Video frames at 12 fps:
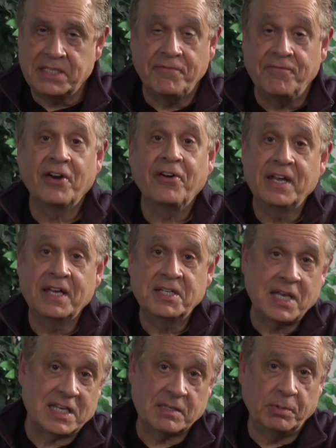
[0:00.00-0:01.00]
a very
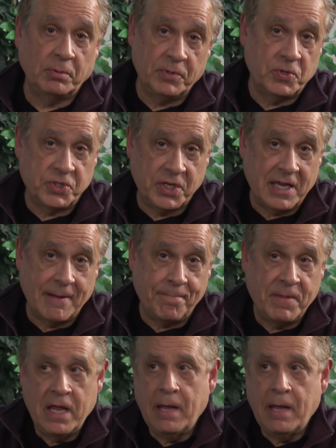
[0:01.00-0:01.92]
accessible museum.